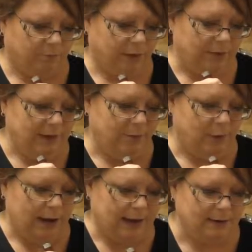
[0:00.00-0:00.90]
I've never
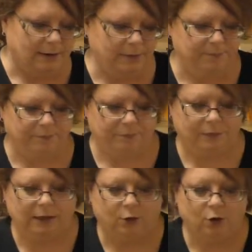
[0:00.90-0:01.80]
had
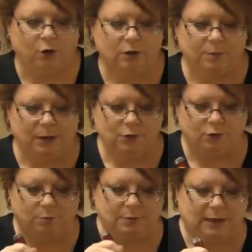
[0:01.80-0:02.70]
like cooked
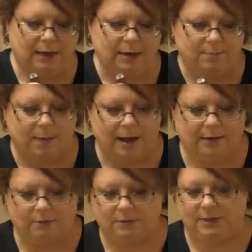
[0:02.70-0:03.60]
mushrooms in my
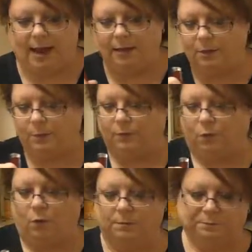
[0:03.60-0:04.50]
salad before.